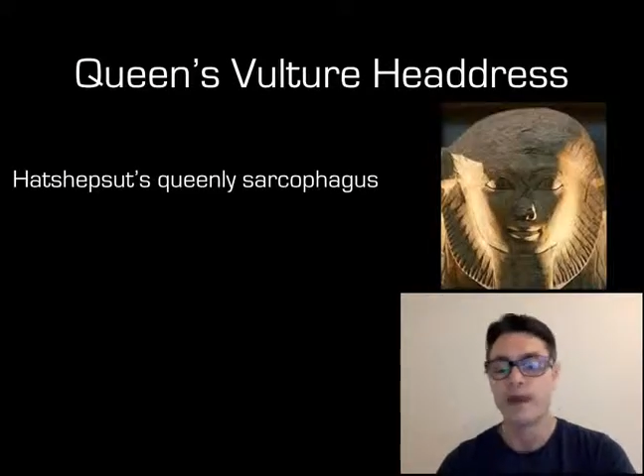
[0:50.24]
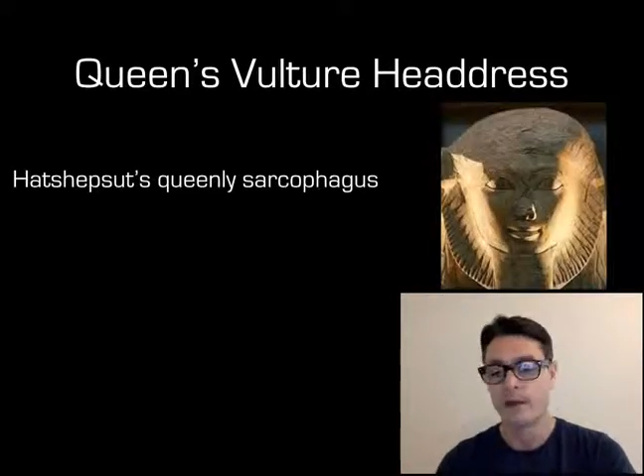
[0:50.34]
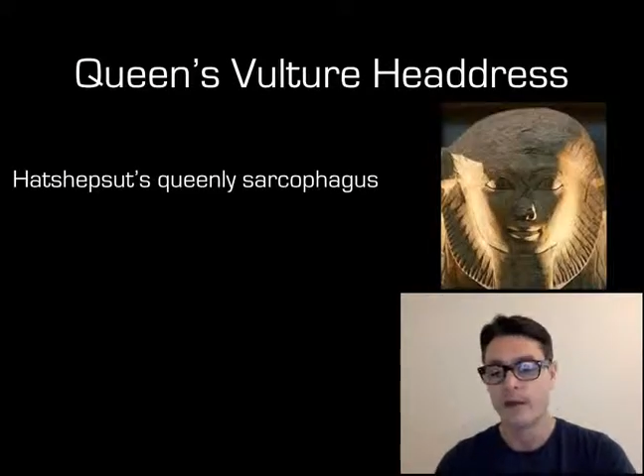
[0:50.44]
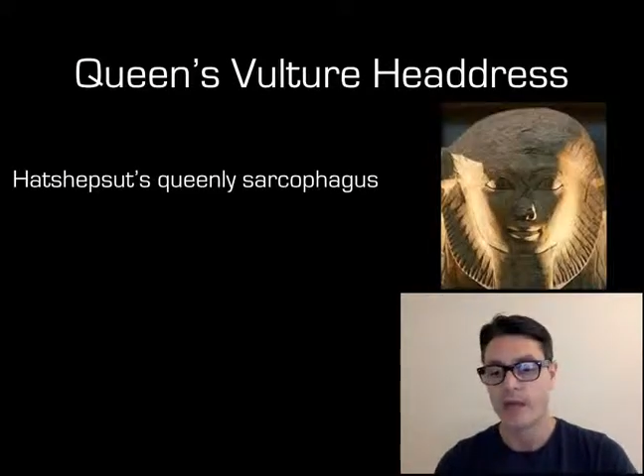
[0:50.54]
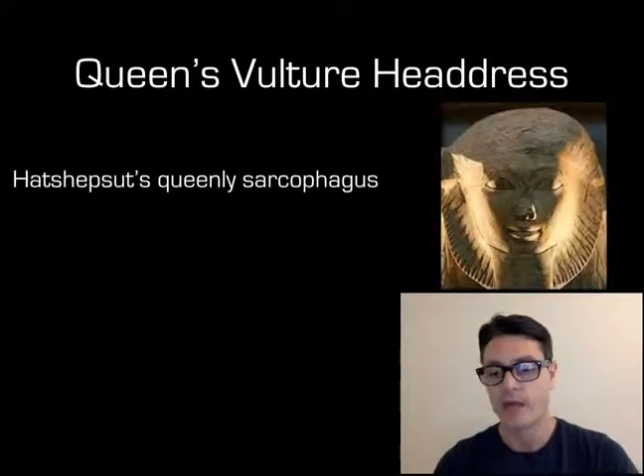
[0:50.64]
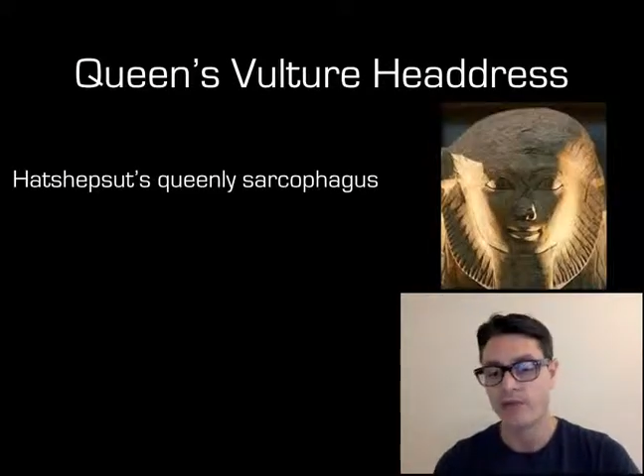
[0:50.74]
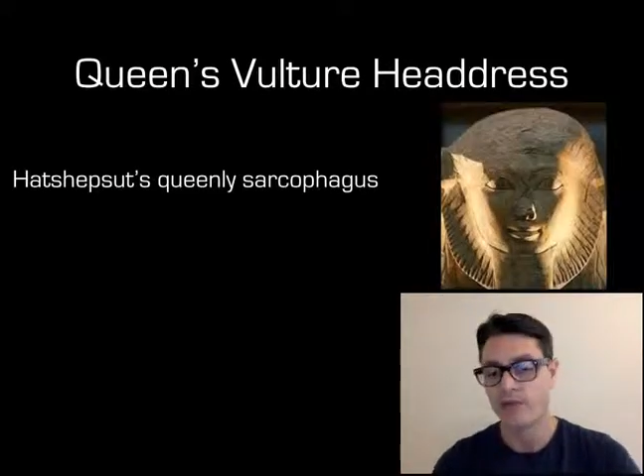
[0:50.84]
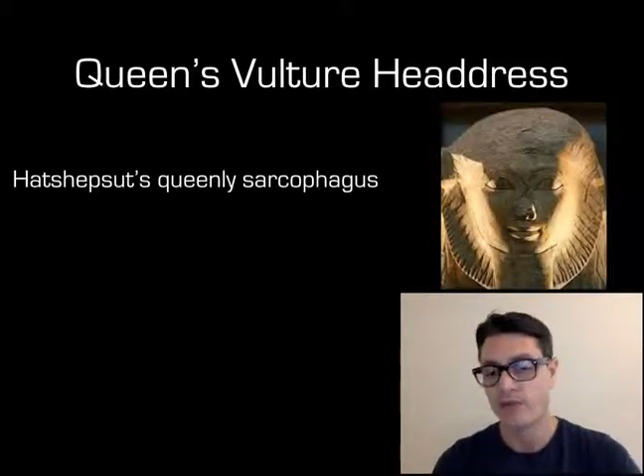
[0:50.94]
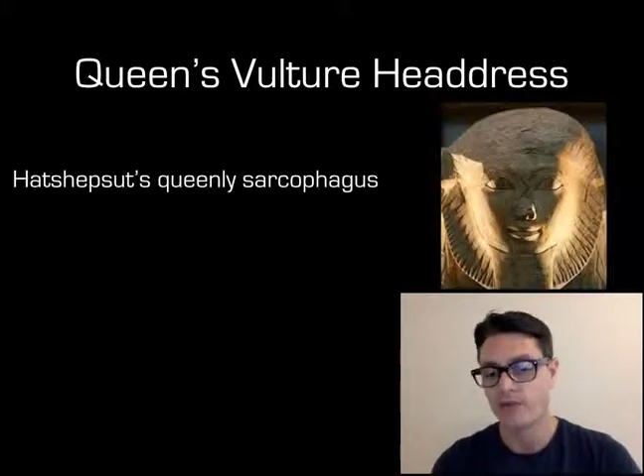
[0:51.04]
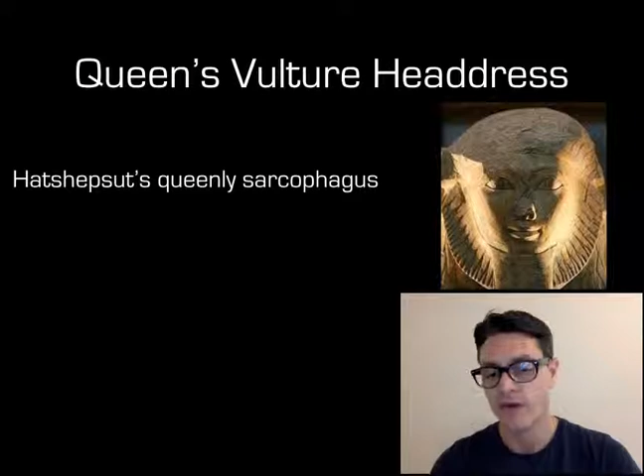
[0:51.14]
And we have an
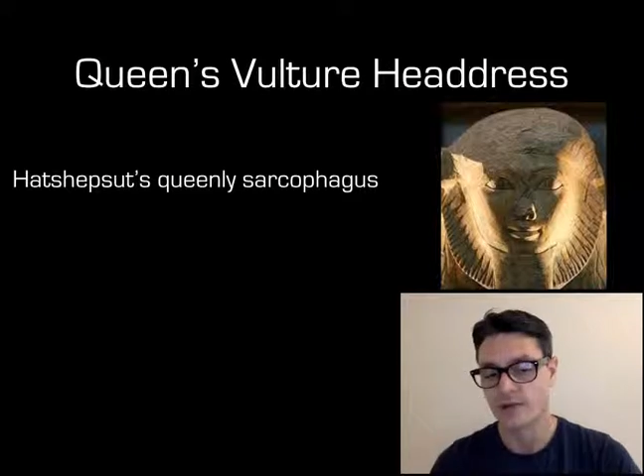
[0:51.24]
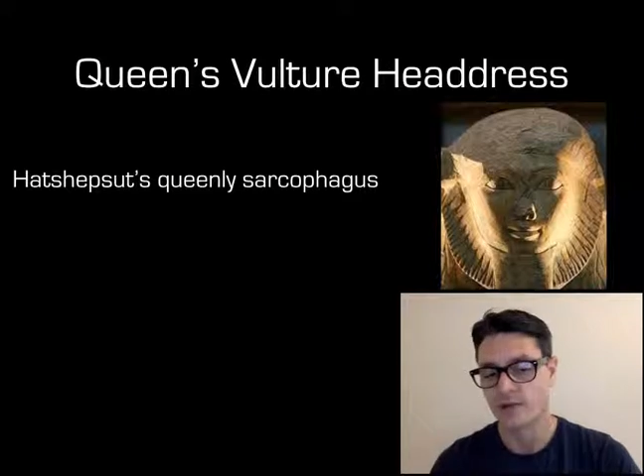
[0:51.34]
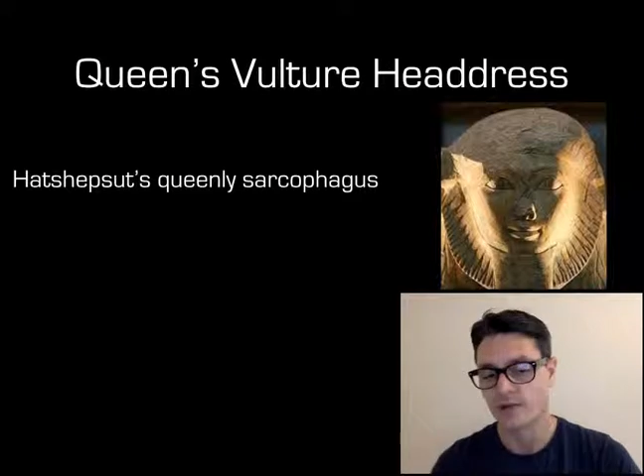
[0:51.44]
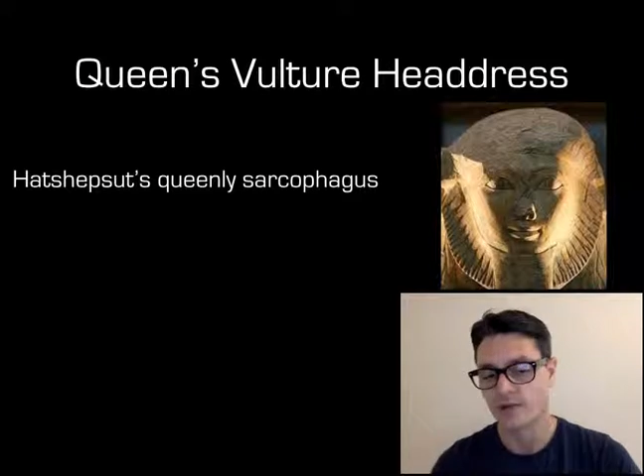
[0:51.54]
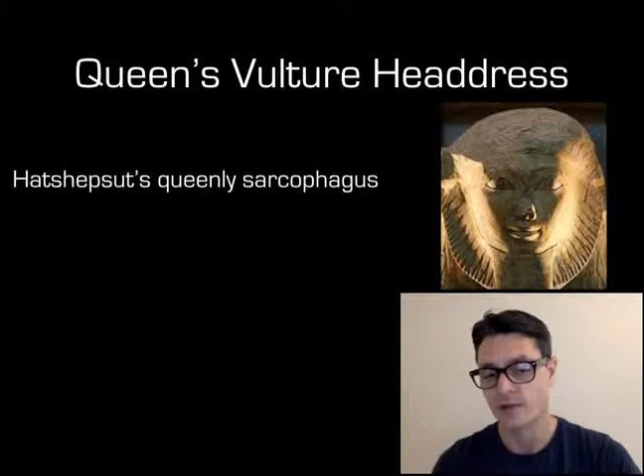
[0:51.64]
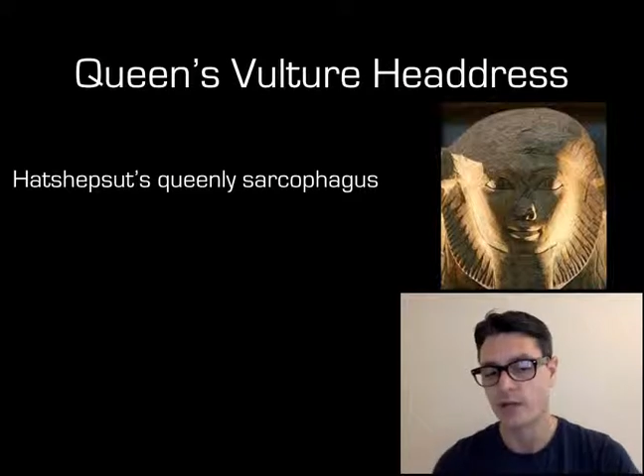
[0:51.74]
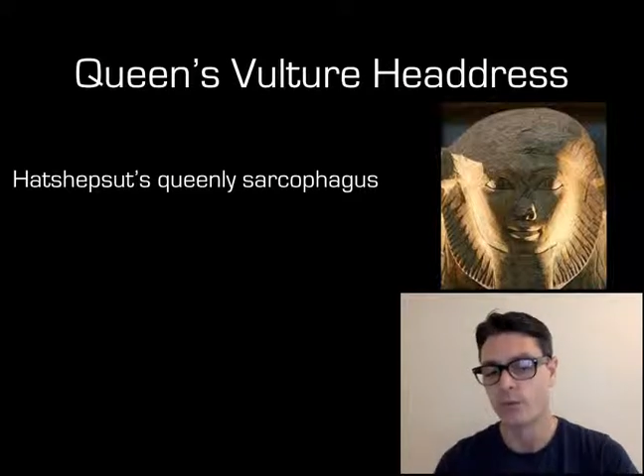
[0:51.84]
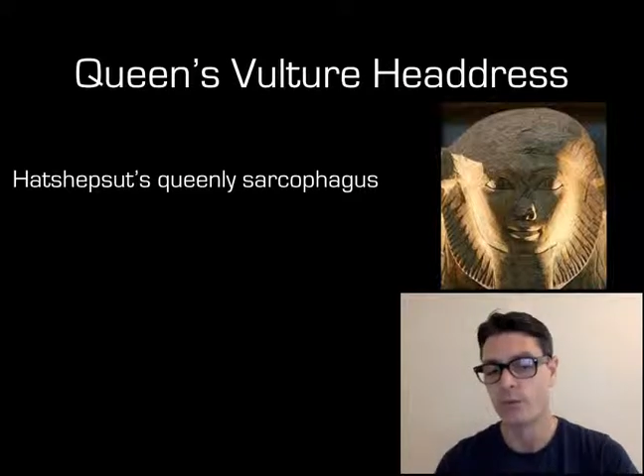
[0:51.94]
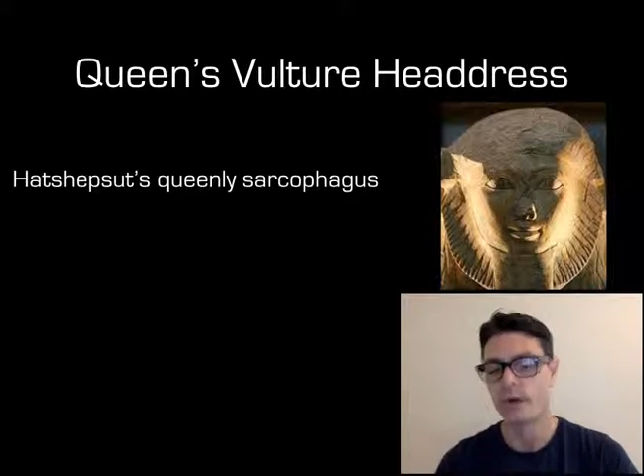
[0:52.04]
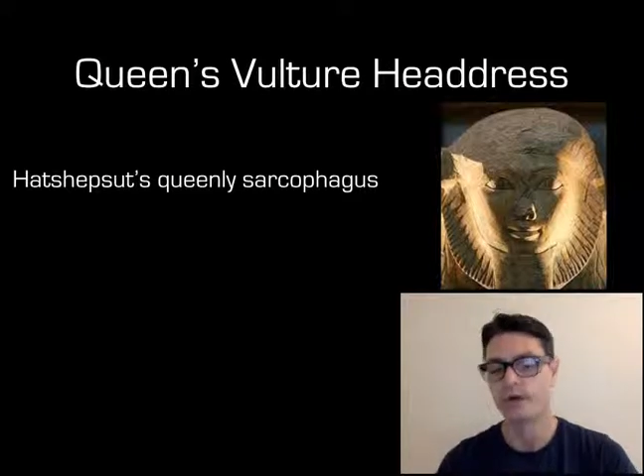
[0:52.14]
image of Hatshepsut
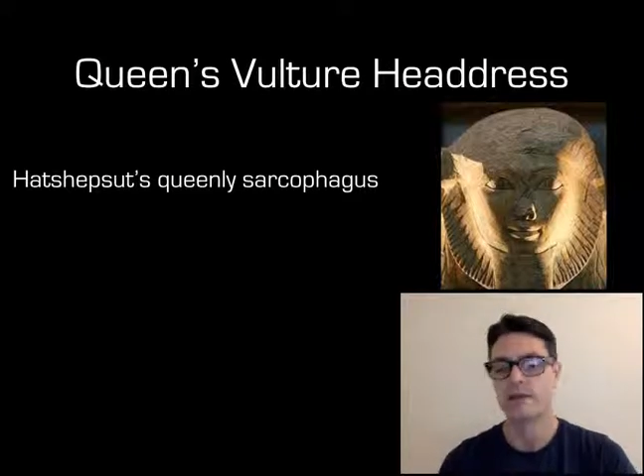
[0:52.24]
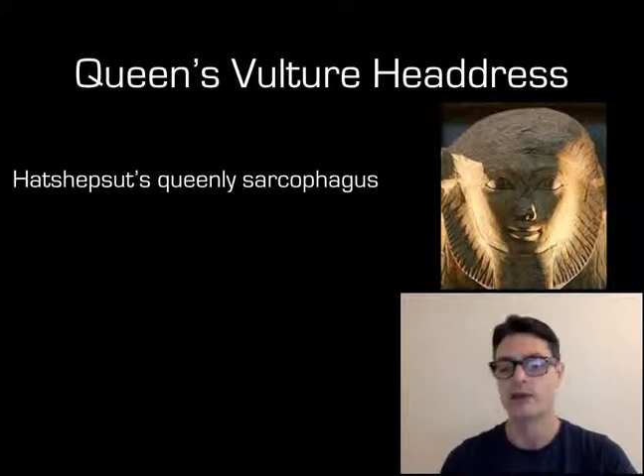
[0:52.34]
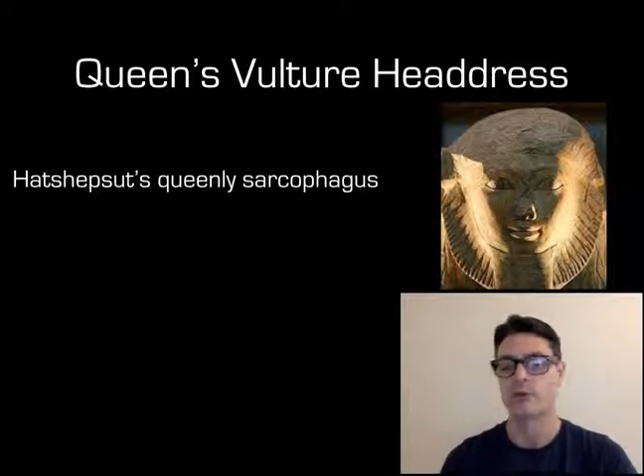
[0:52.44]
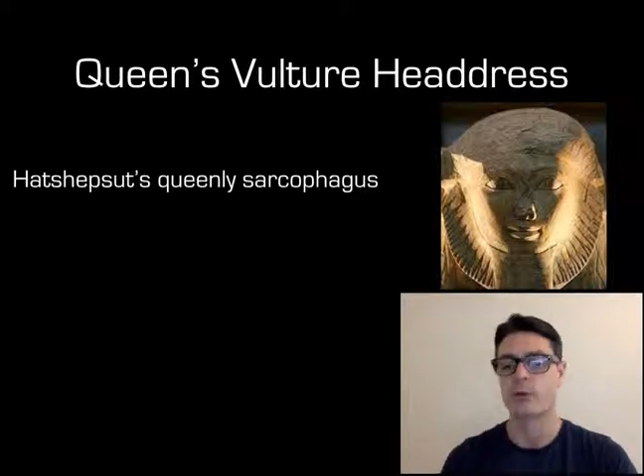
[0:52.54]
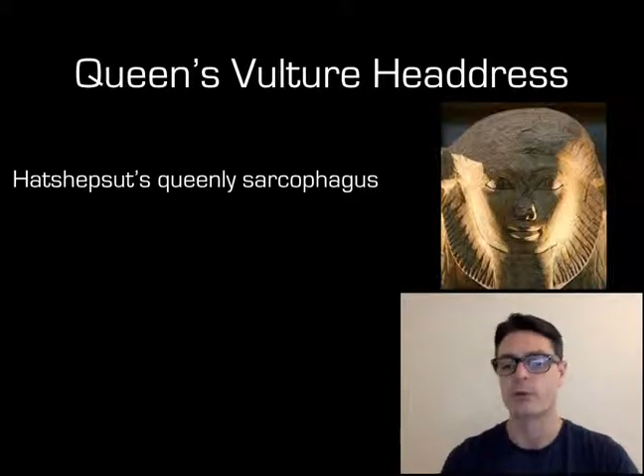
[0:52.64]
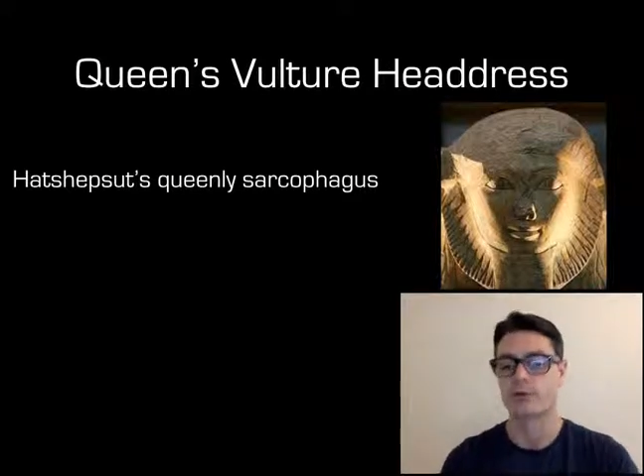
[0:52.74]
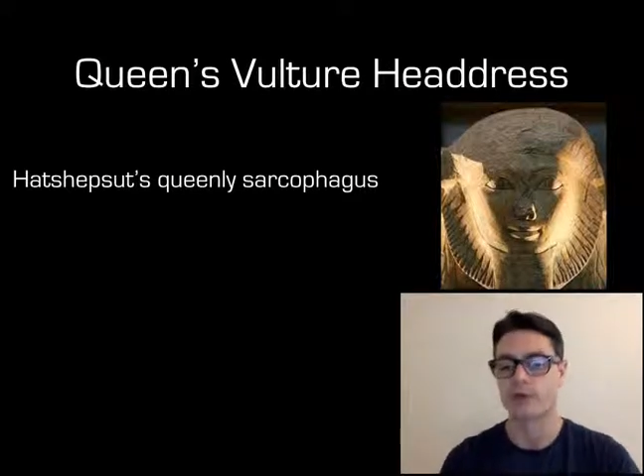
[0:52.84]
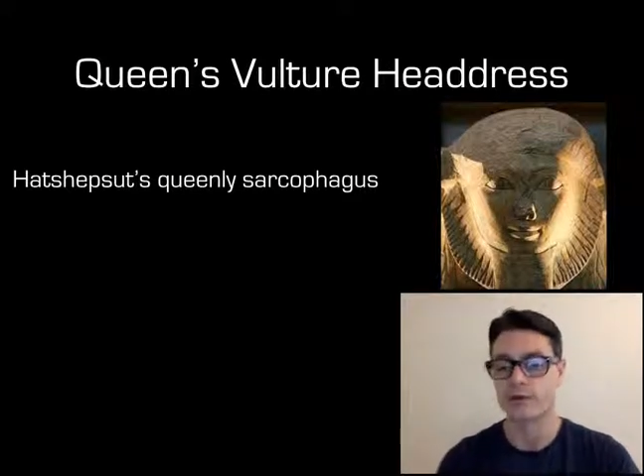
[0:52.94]
here wearing that queenly,